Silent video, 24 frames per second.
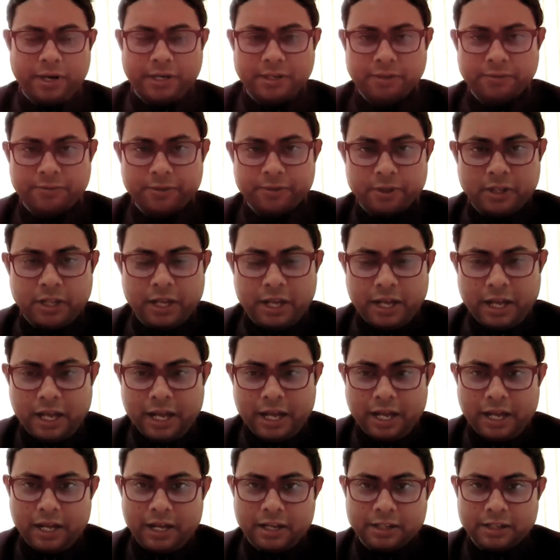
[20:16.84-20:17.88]
Wonderful.
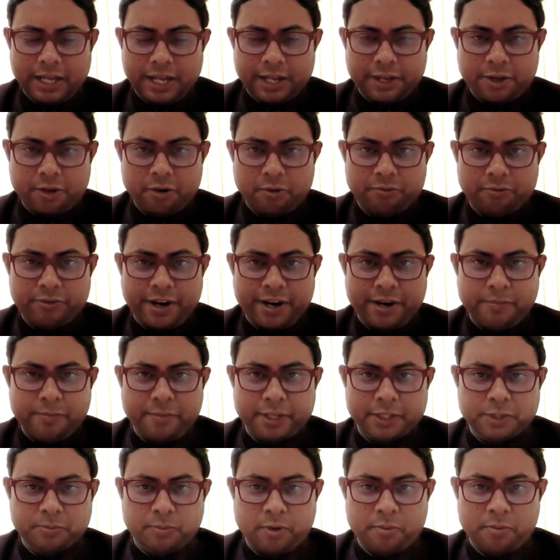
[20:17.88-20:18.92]
Thank you very
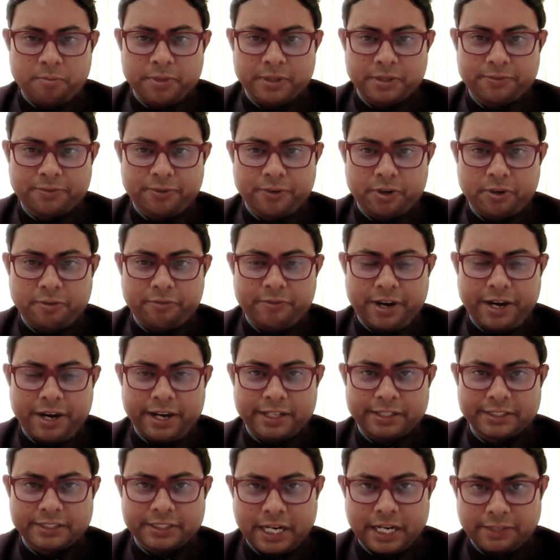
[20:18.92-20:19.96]
much, Mohammed, for your
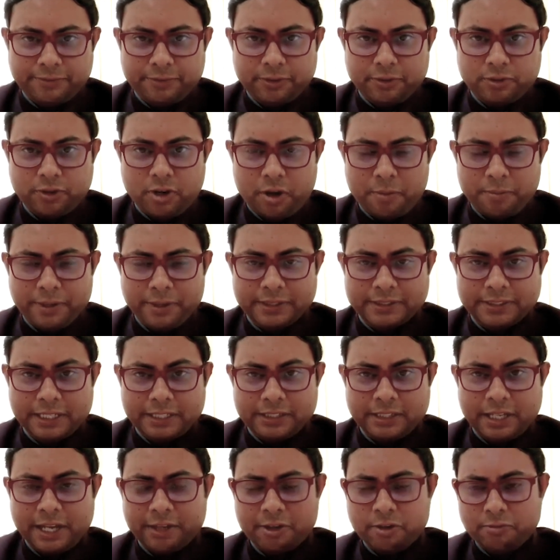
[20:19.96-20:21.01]
very insightful comments.
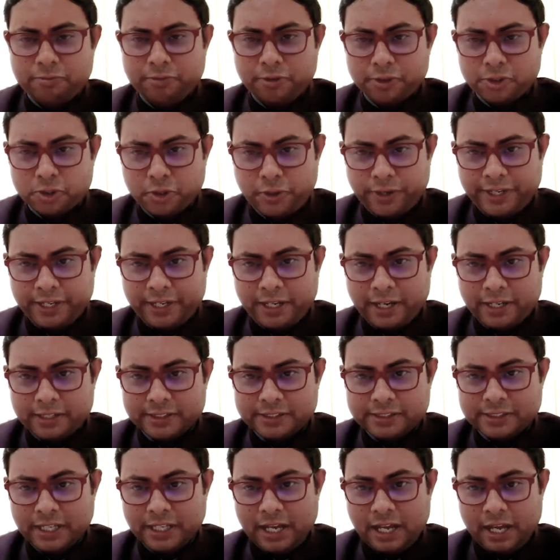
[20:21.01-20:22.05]
I thank you for joining
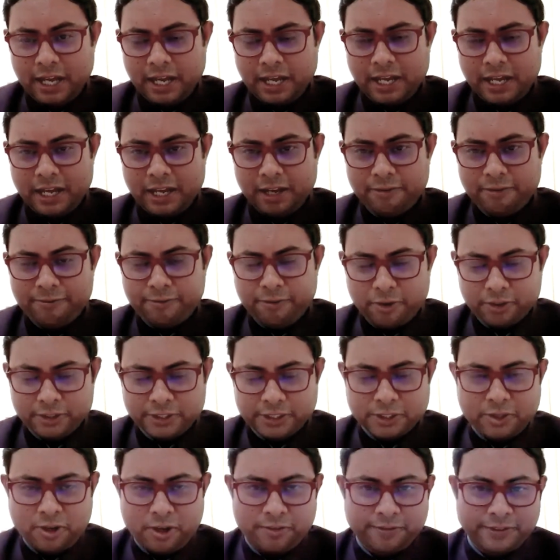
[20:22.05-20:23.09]
us for
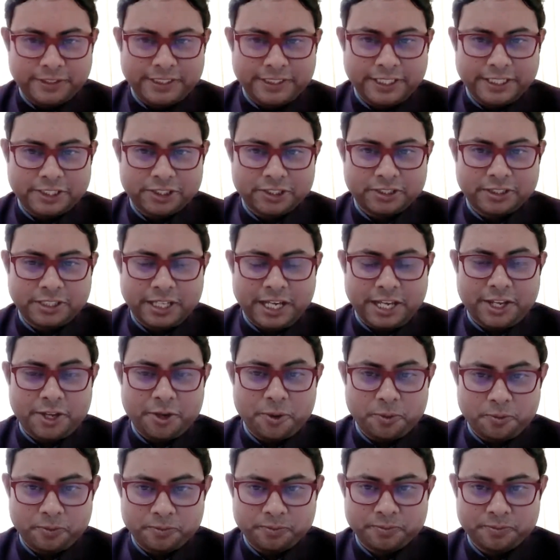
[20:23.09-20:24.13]
this conversation. Thank
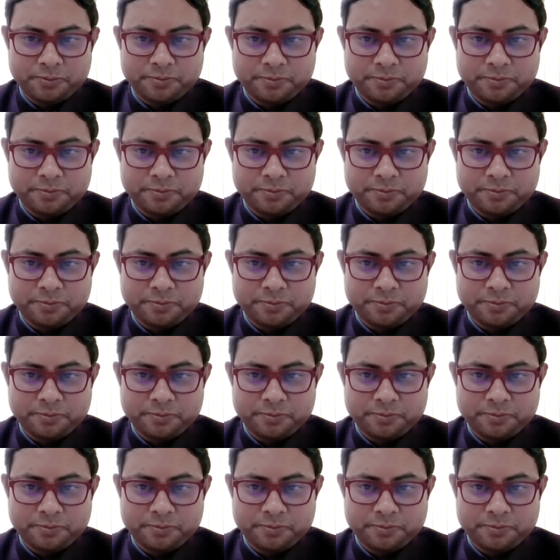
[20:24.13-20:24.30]
you.